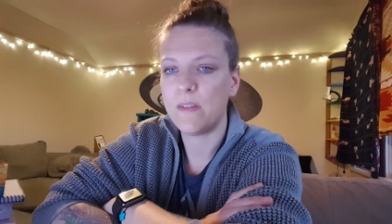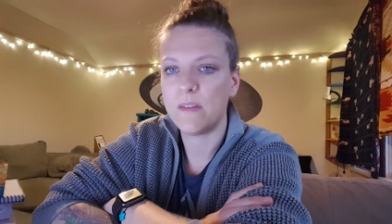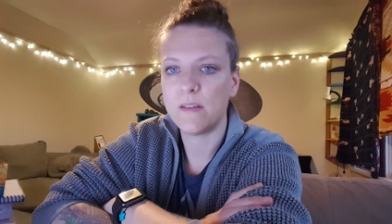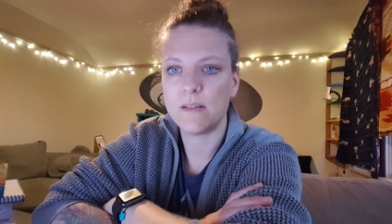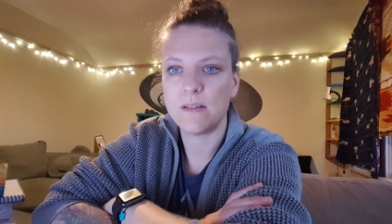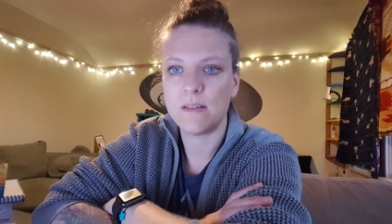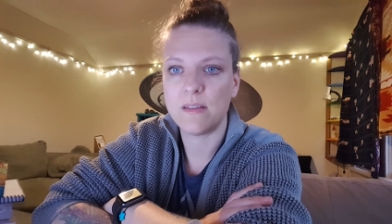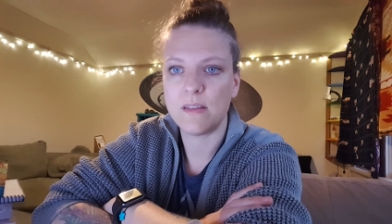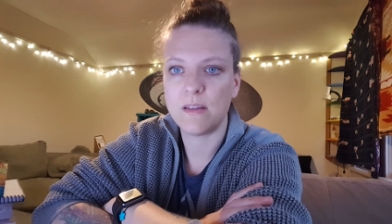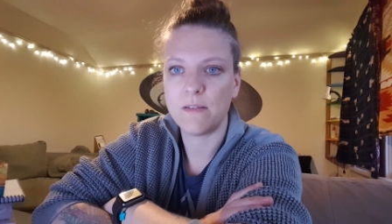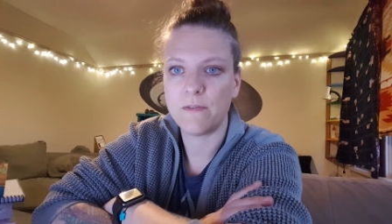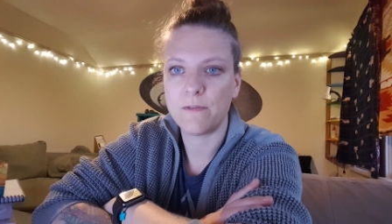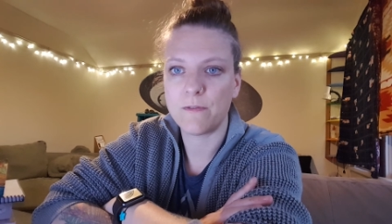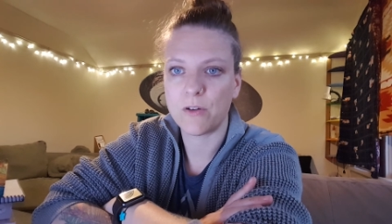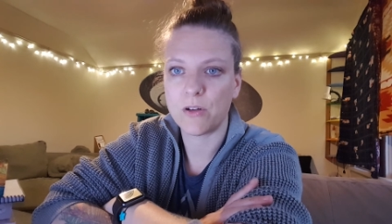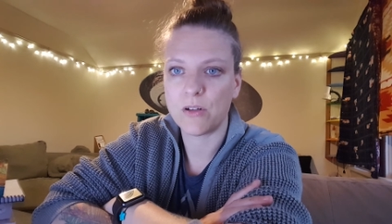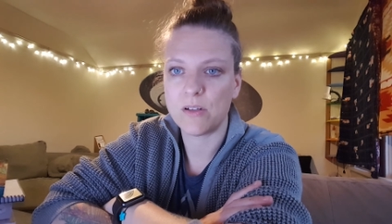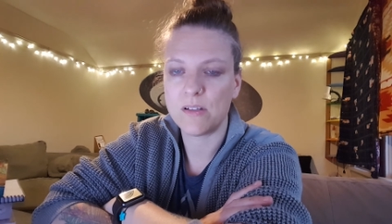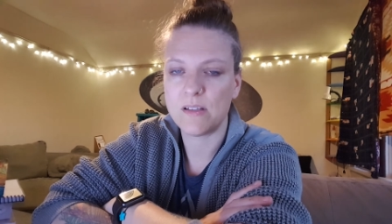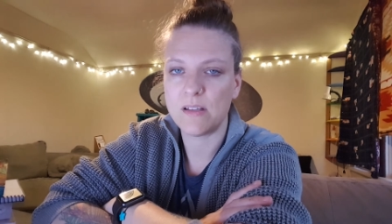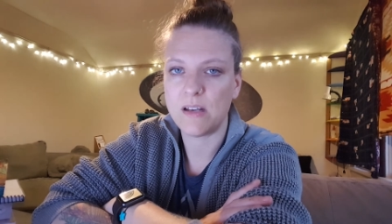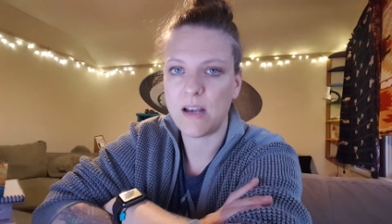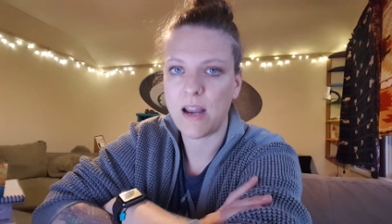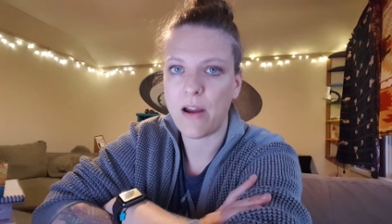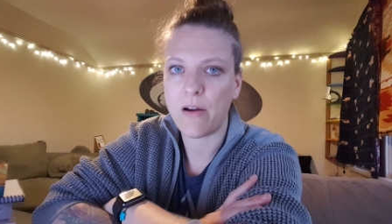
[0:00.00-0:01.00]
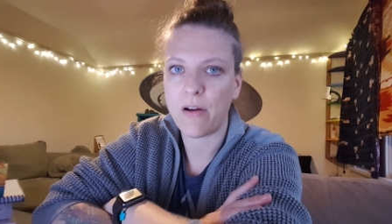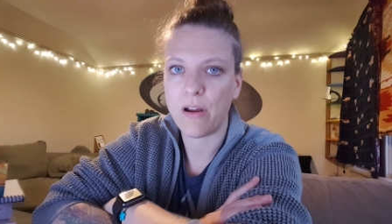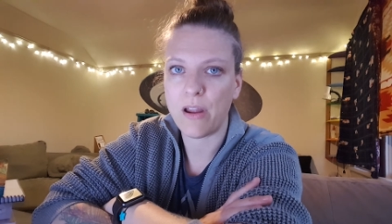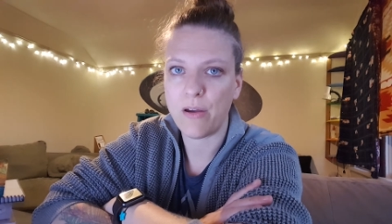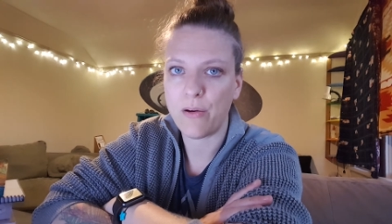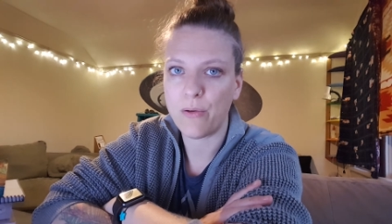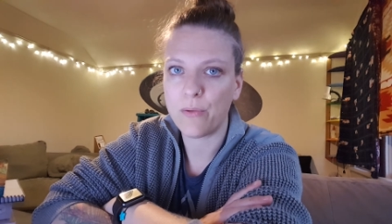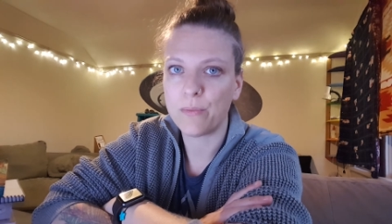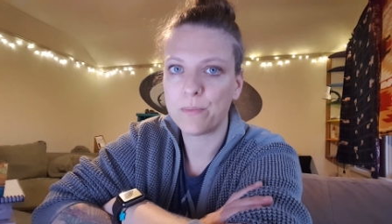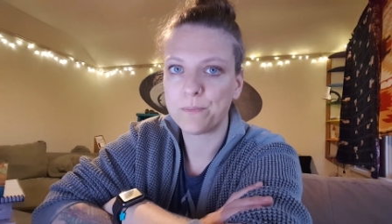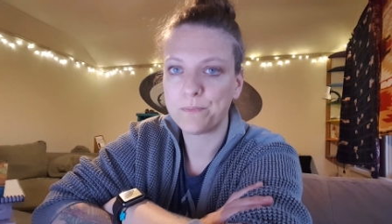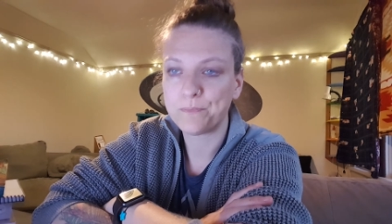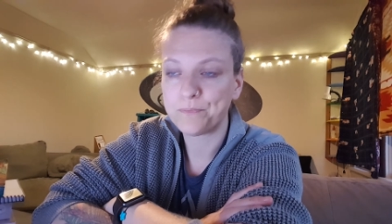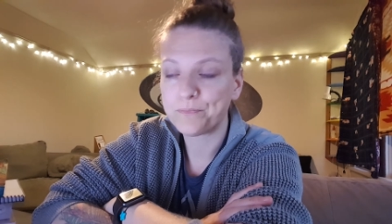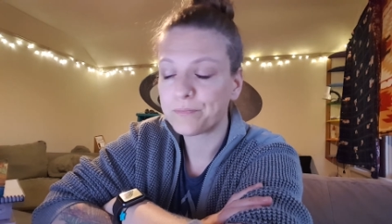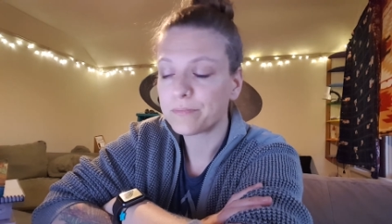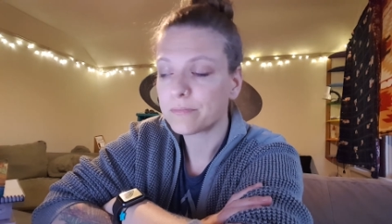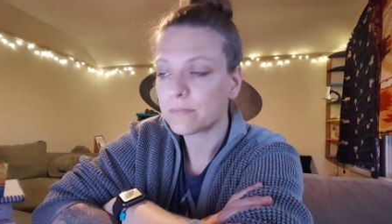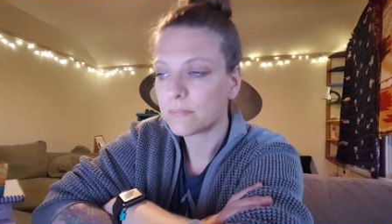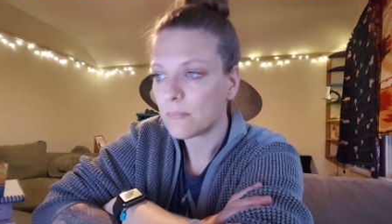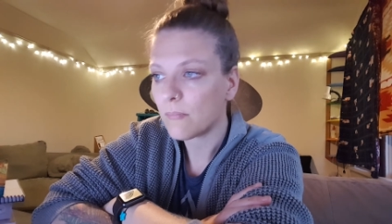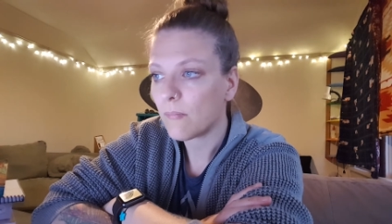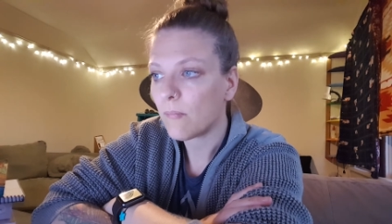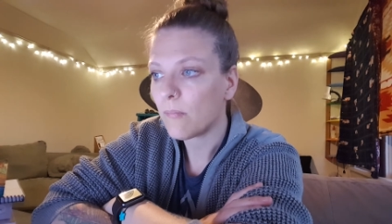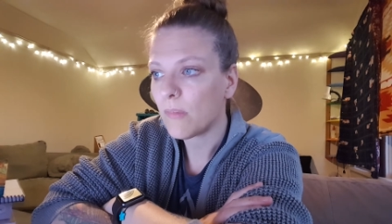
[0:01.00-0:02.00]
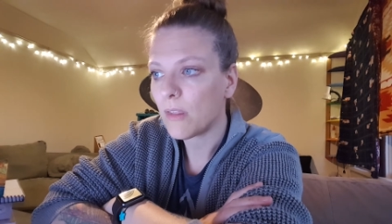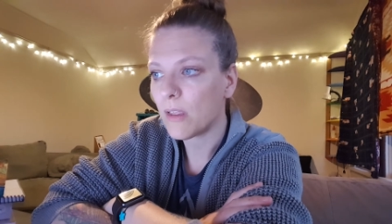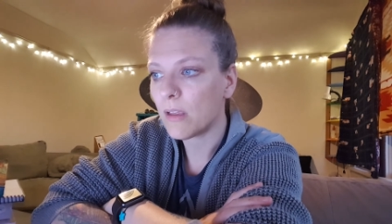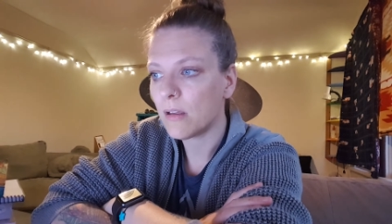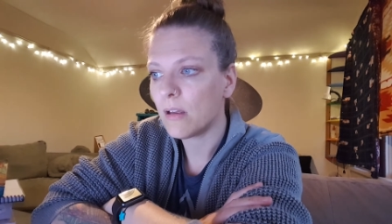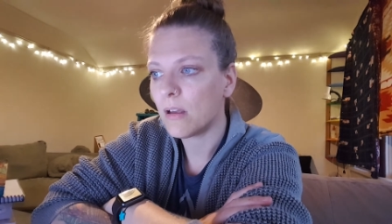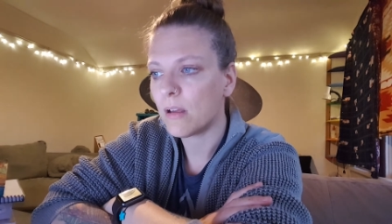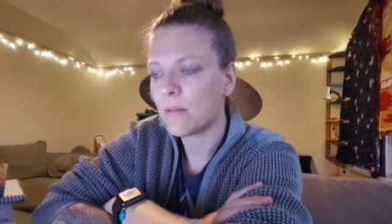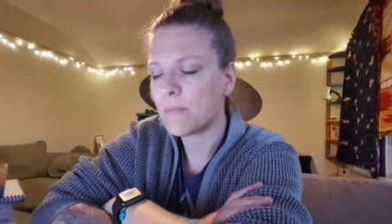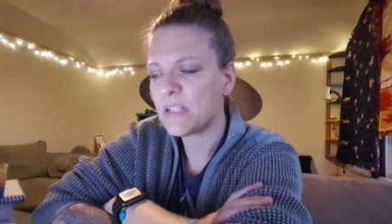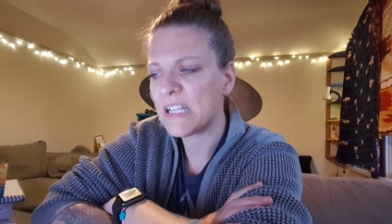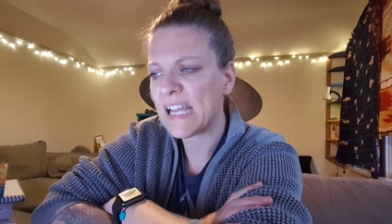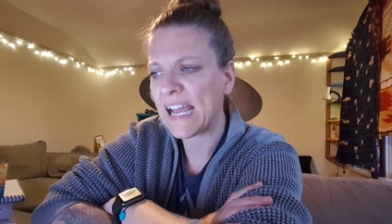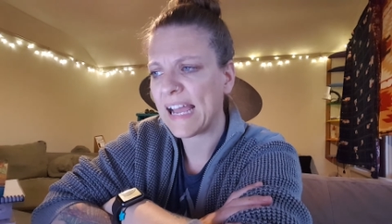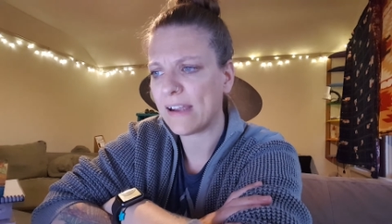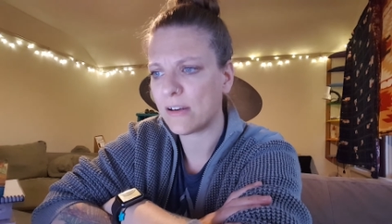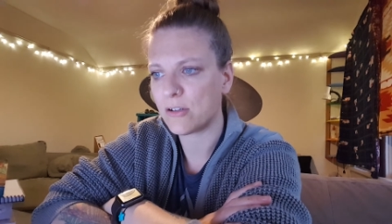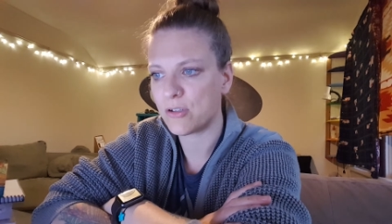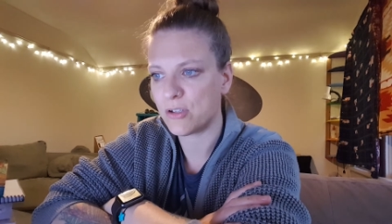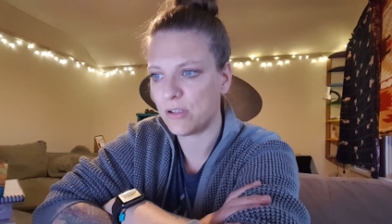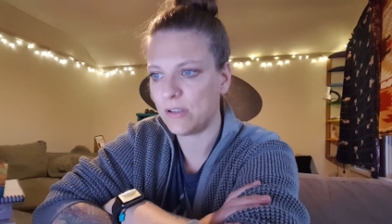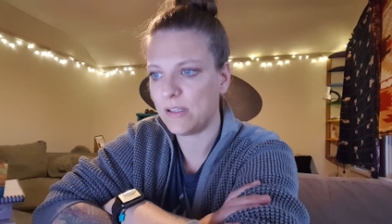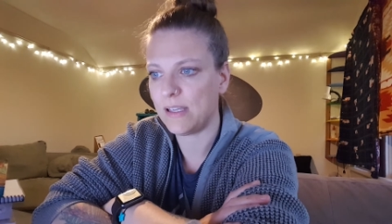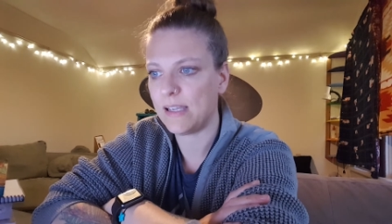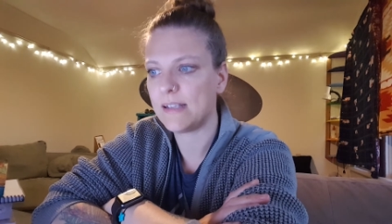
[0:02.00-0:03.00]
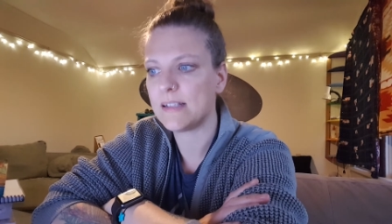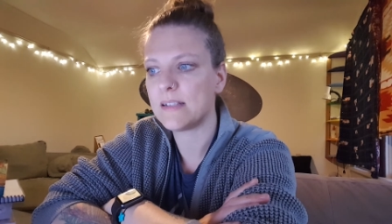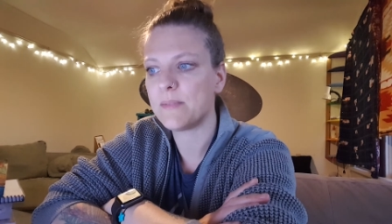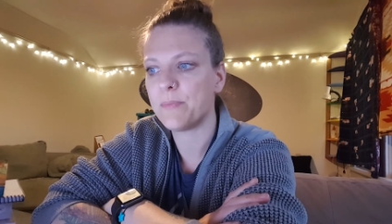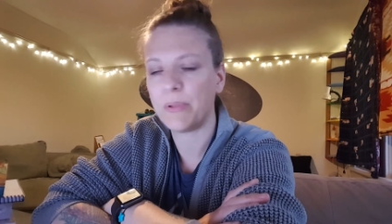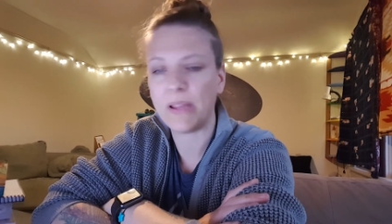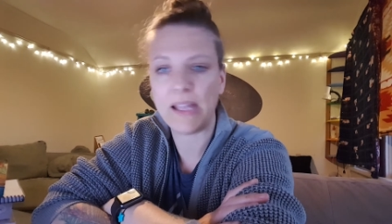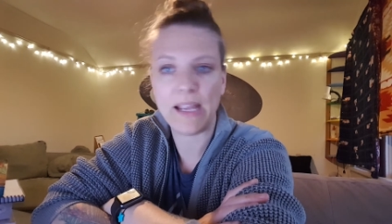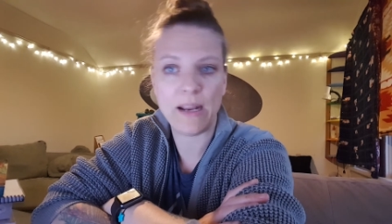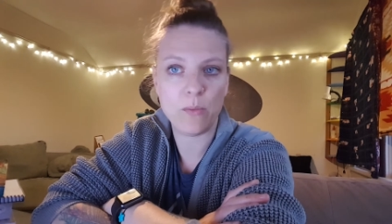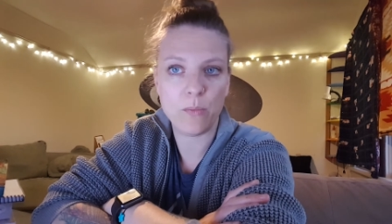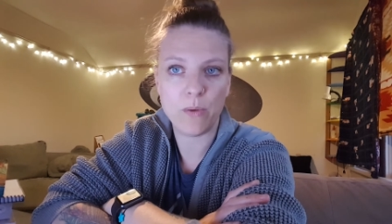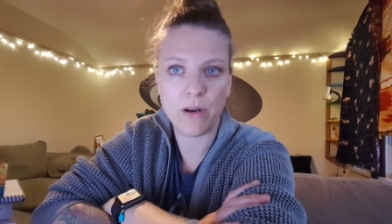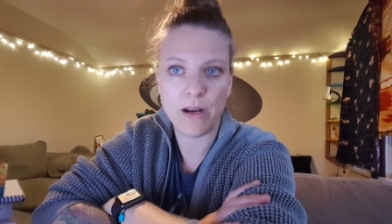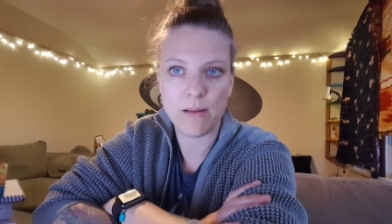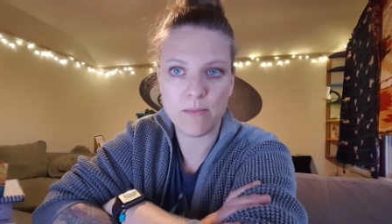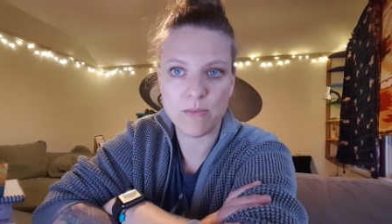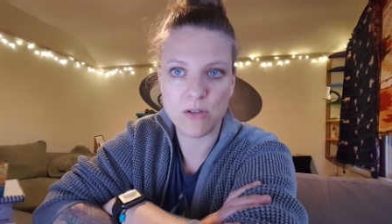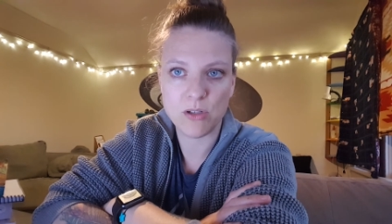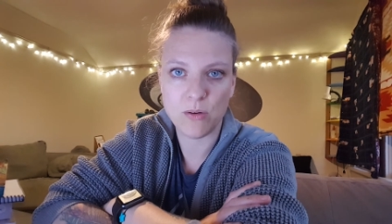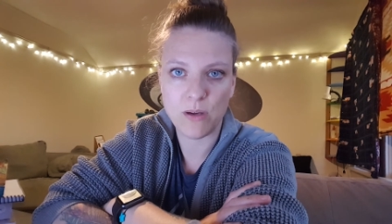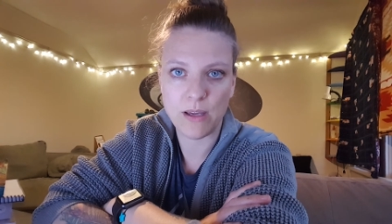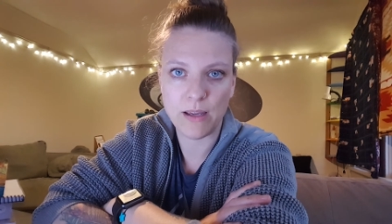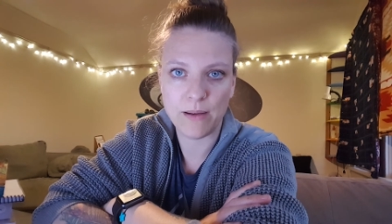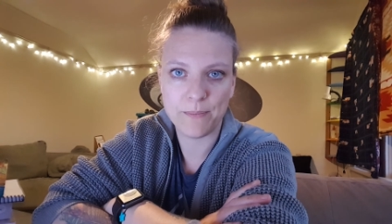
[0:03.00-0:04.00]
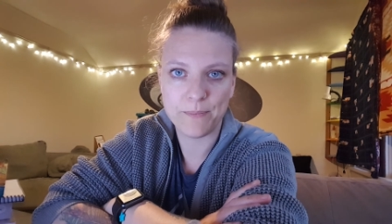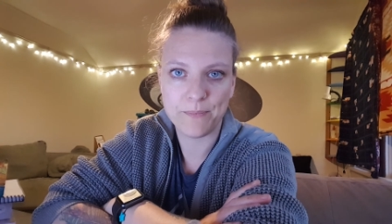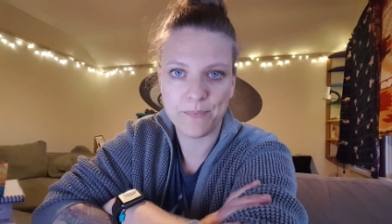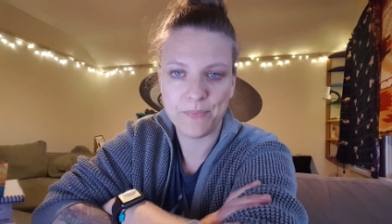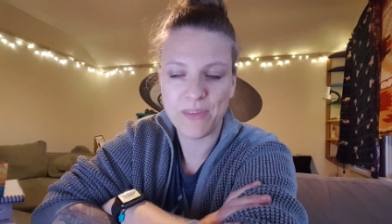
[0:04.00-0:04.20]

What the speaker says: the first scenario to actually explain what I'm doing.